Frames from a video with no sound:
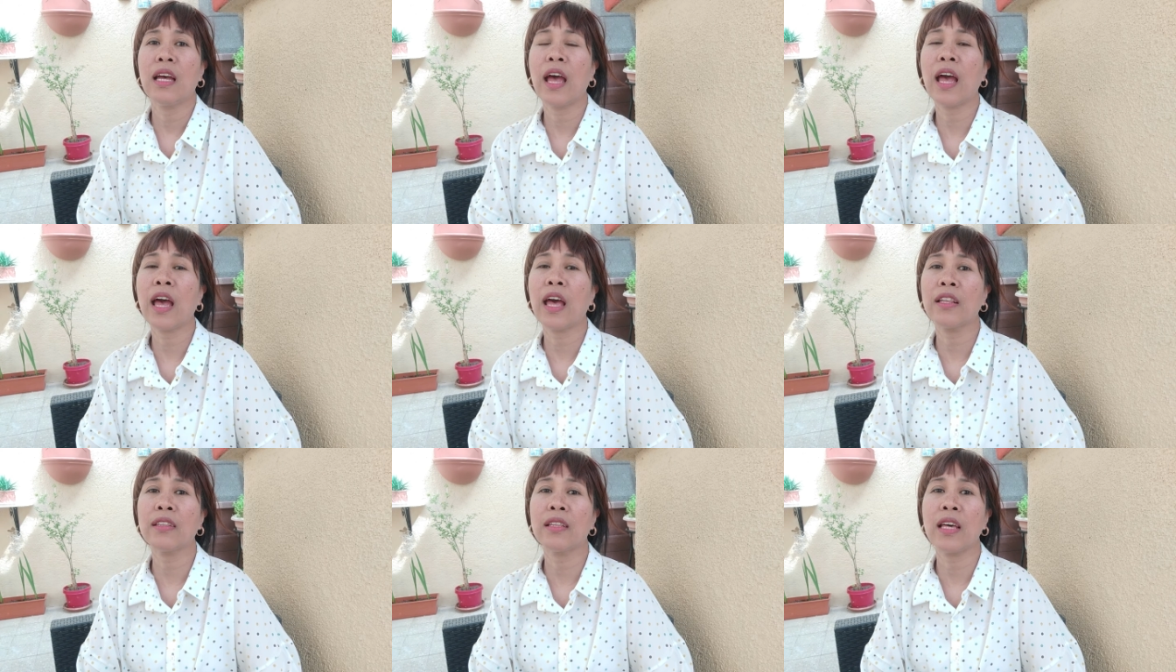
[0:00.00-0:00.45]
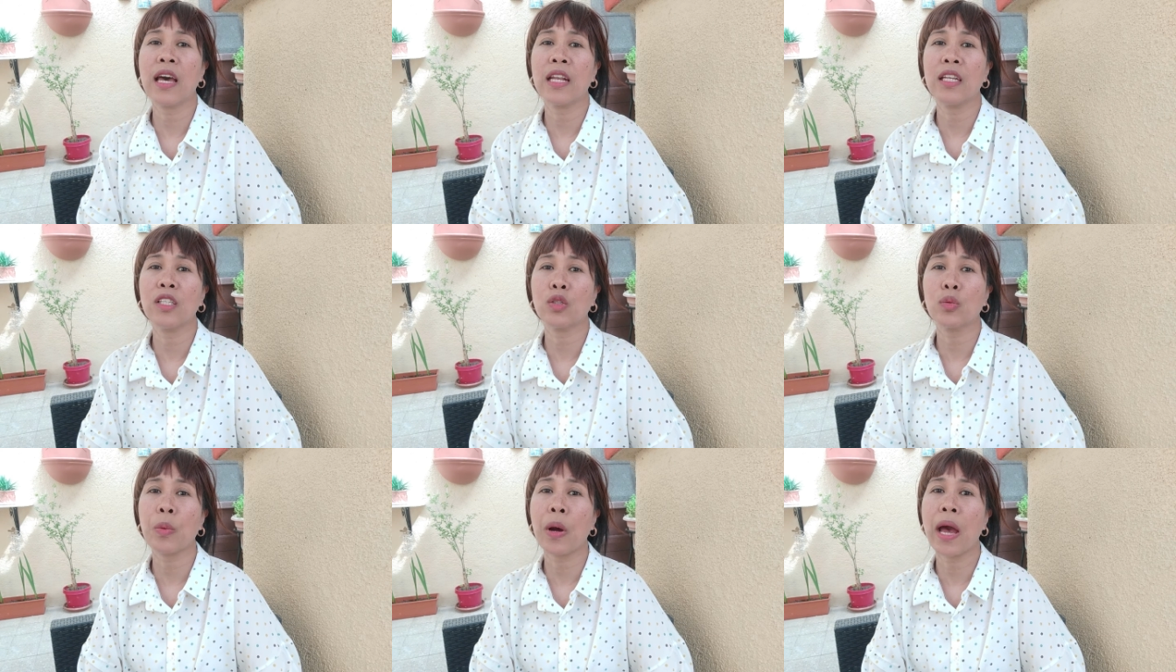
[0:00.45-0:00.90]
And
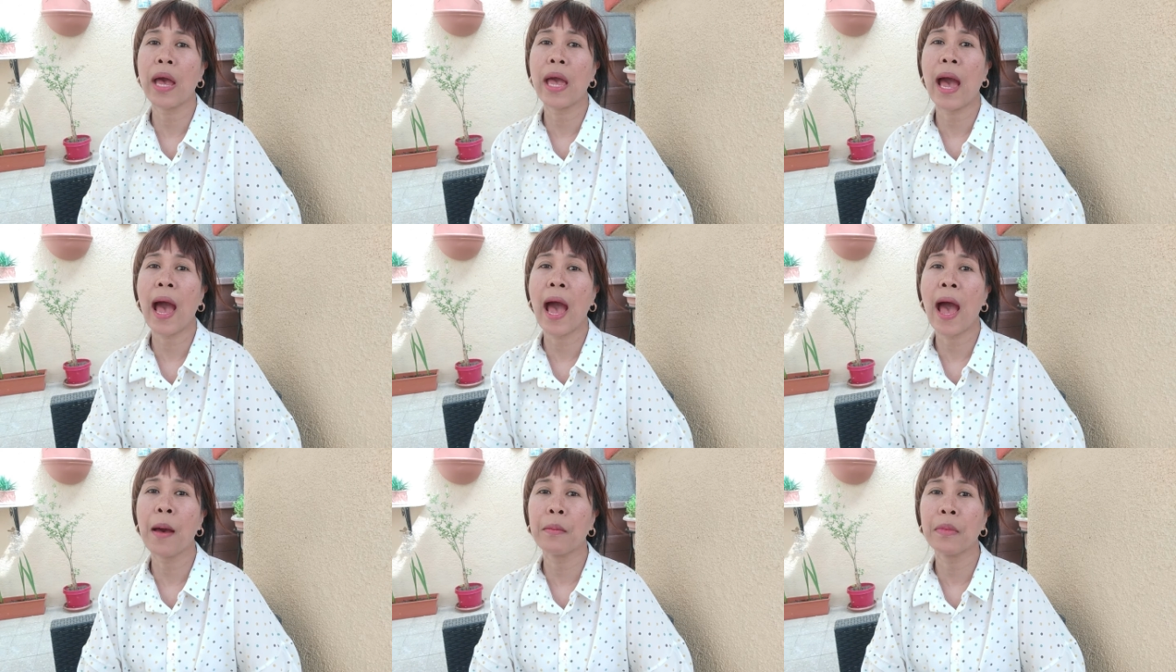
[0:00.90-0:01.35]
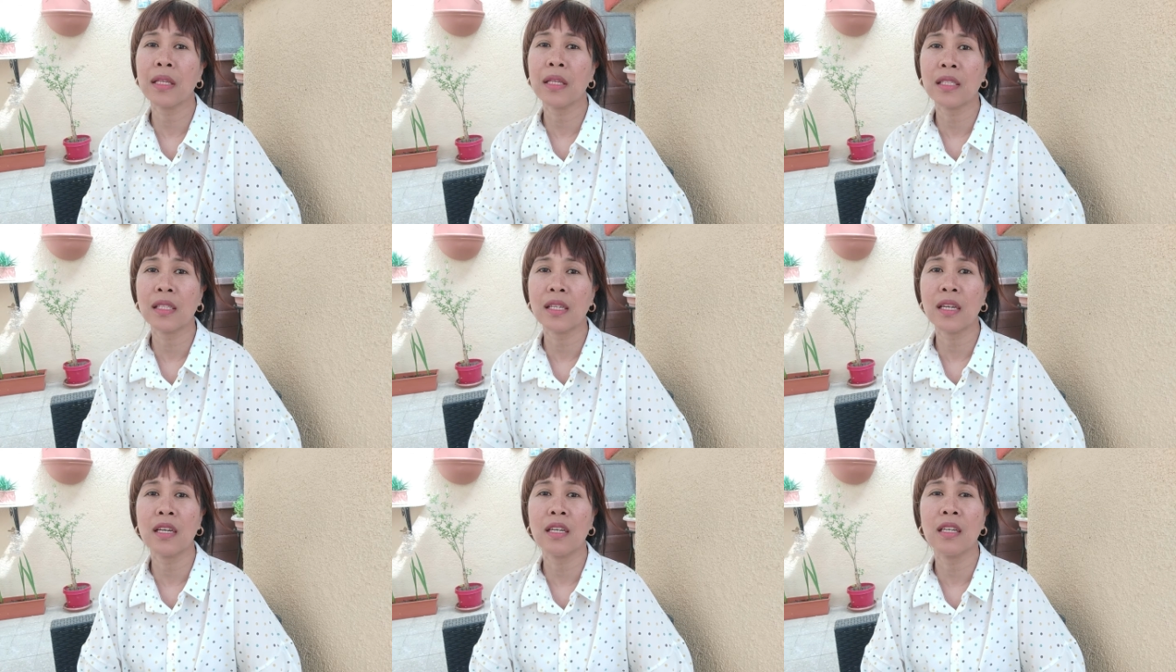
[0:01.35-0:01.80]
that is why
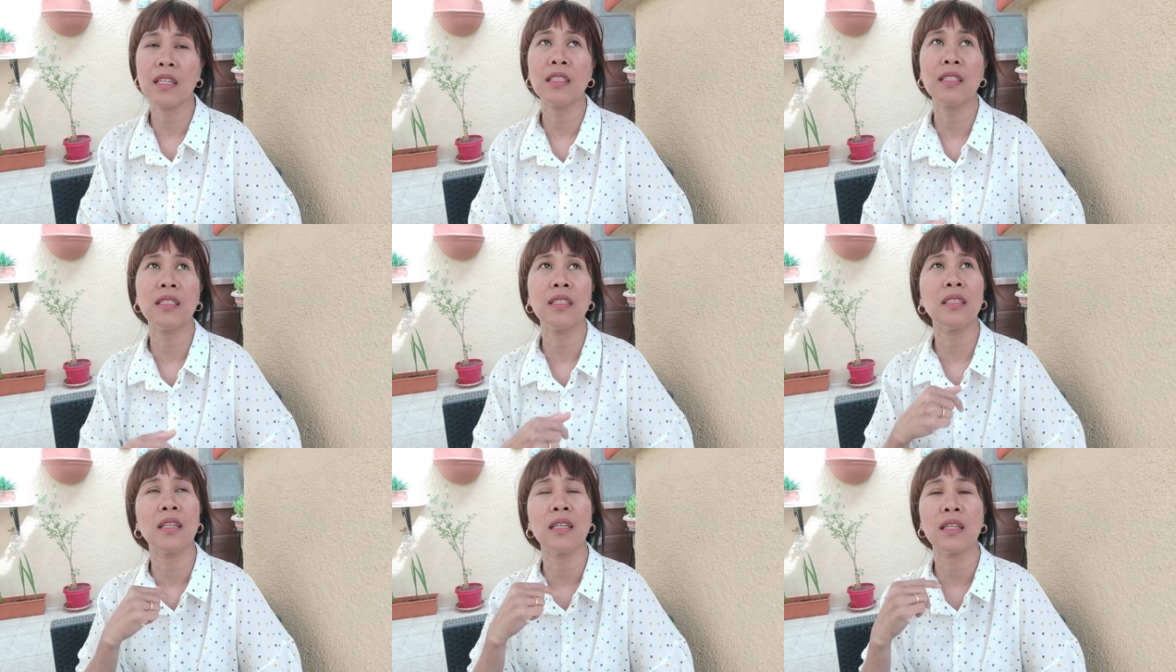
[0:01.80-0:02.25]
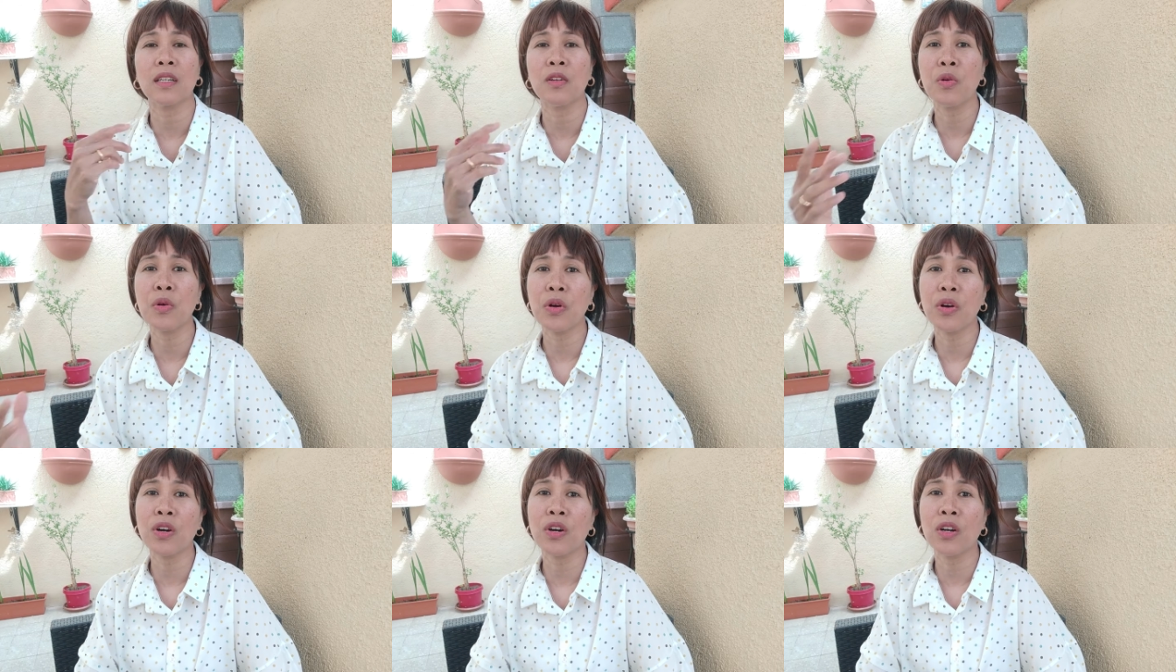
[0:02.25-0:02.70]
Amazon, uh,
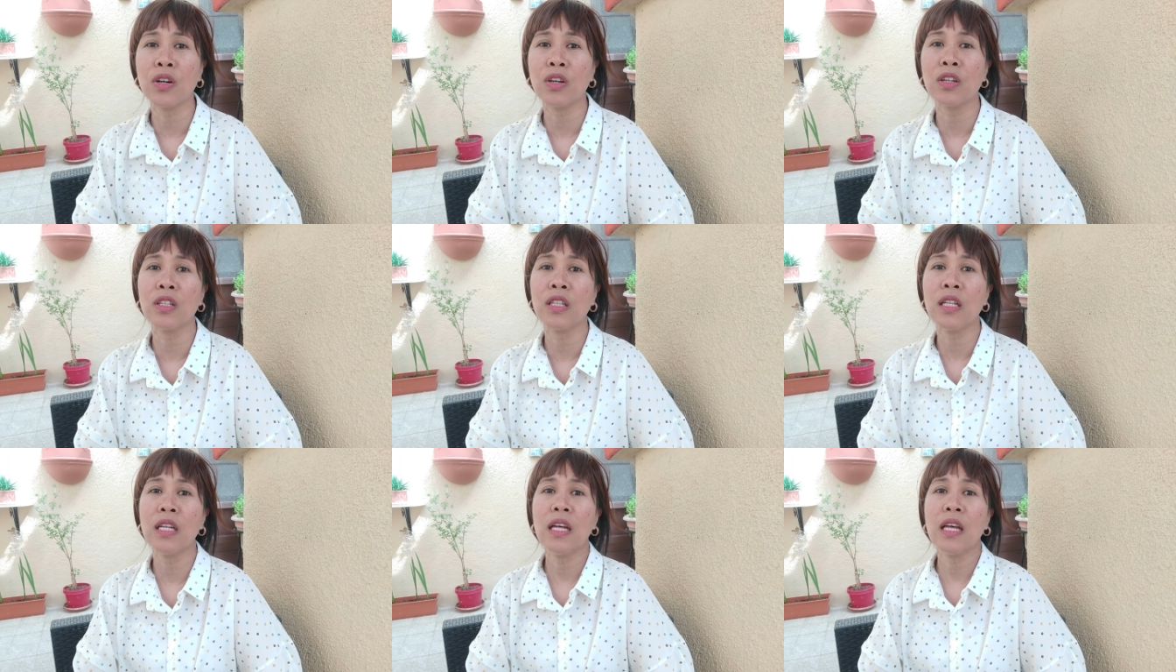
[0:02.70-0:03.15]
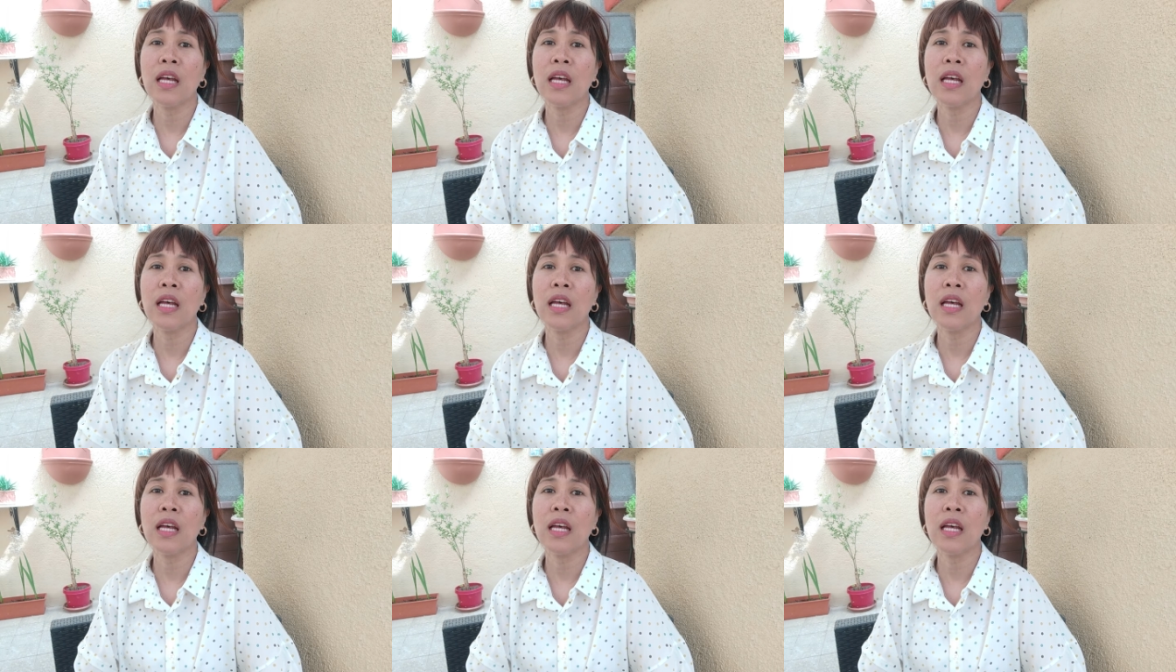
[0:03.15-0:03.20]
Google,